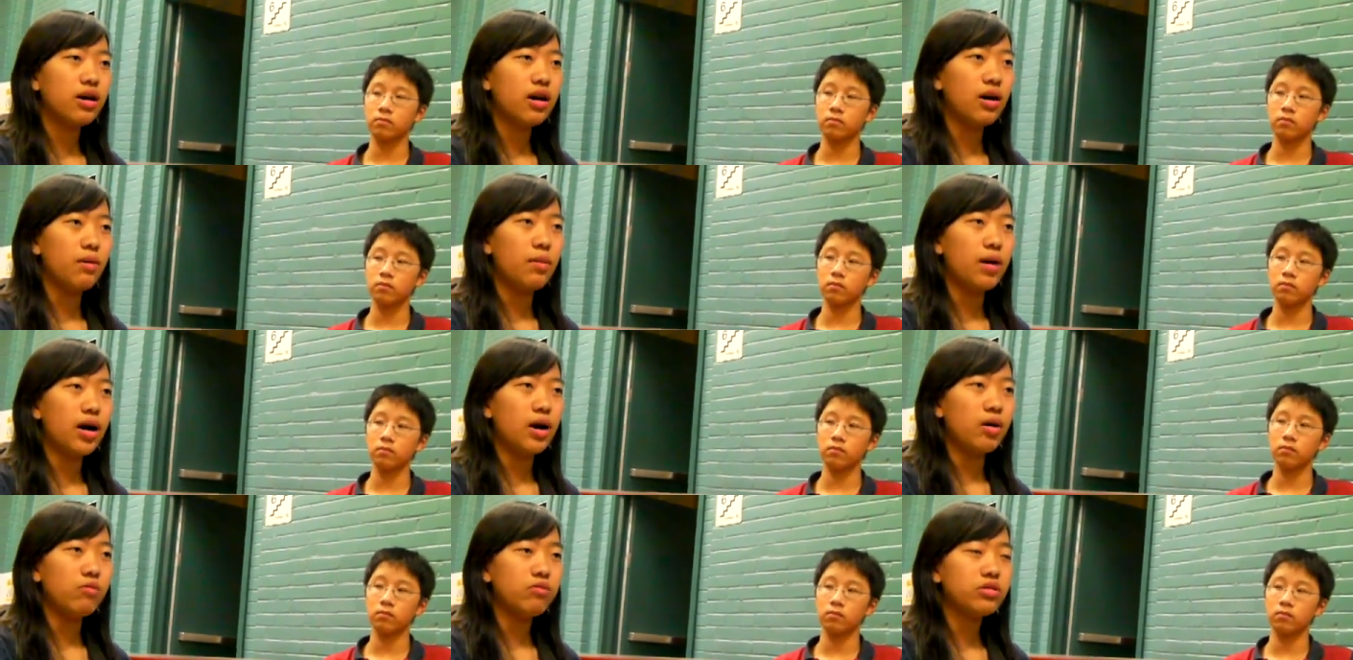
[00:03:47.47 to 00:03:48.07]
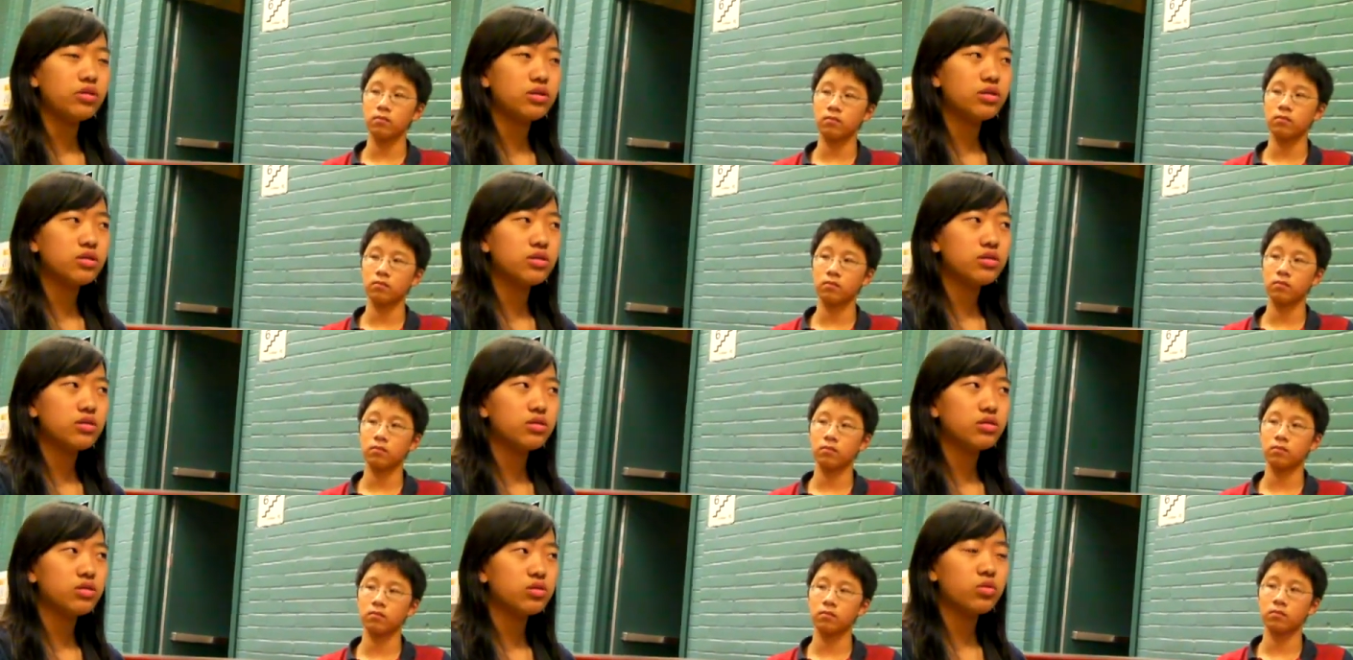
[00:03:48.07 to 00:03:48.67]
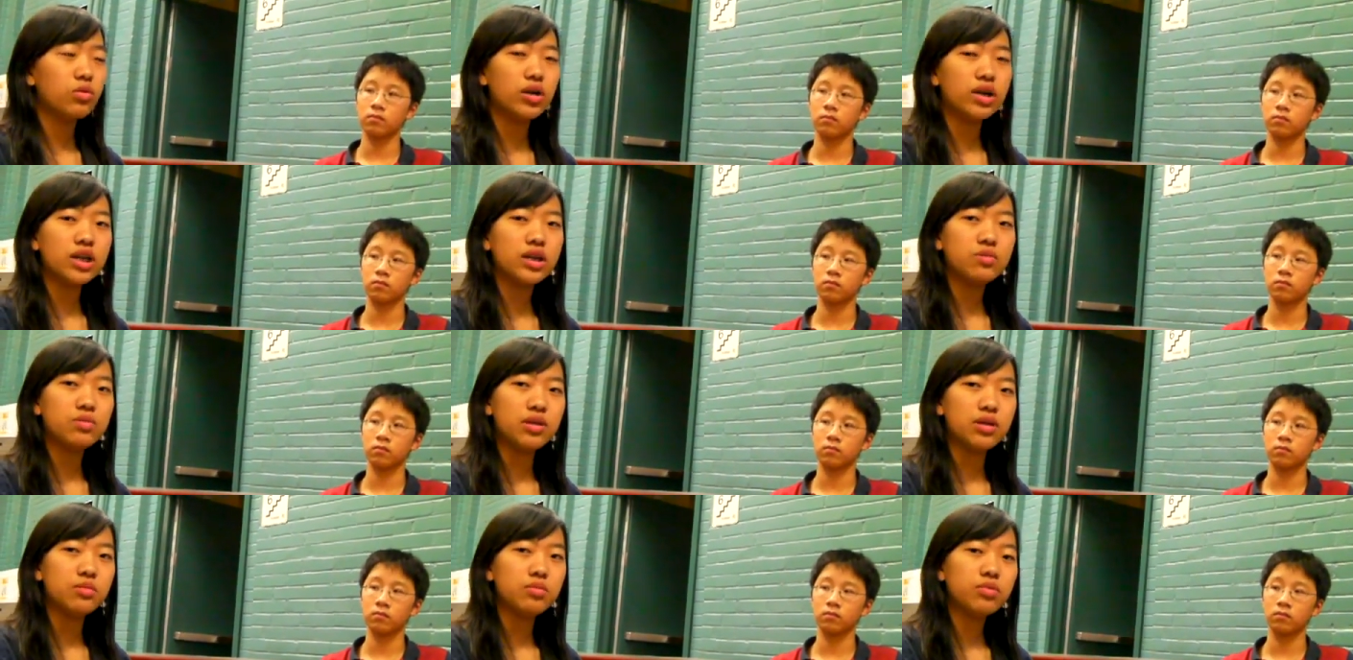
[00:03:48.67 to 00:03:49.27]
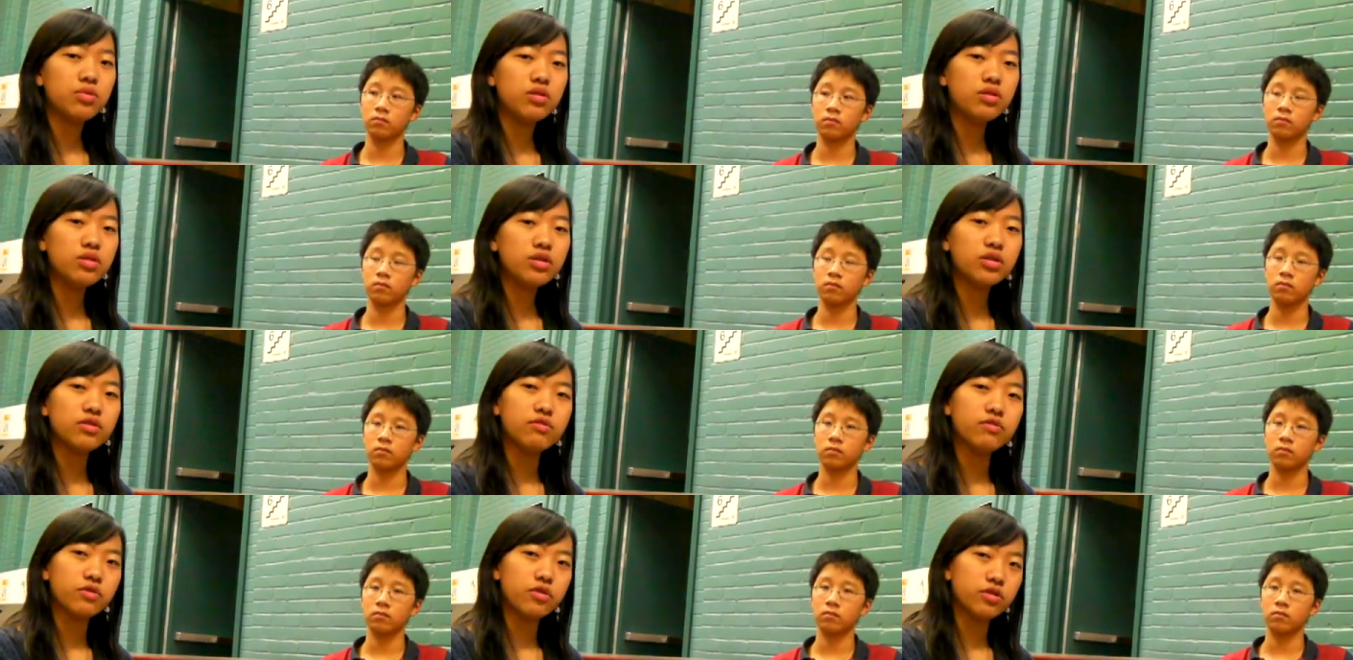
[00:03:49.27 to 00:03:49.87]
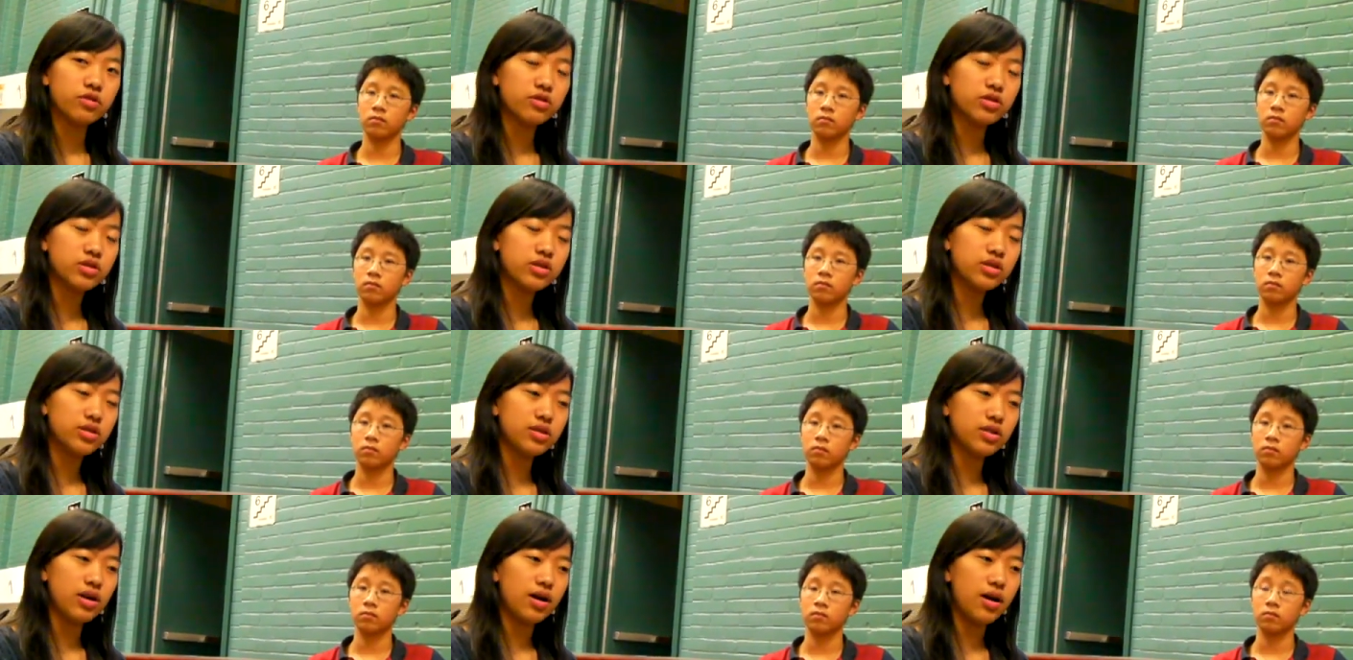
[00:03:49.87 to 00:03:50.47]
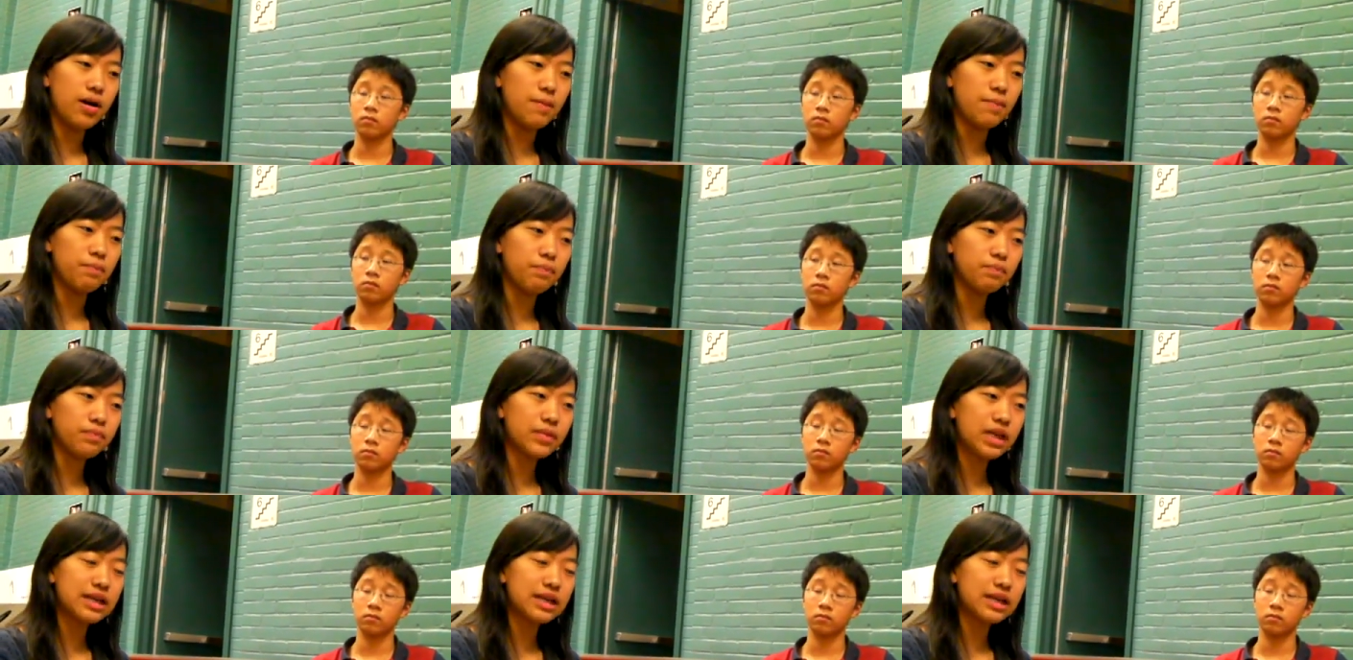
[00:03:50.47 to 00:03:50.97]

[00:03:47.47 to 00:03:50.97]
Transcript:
Speaker 1: about 20 people on the first um,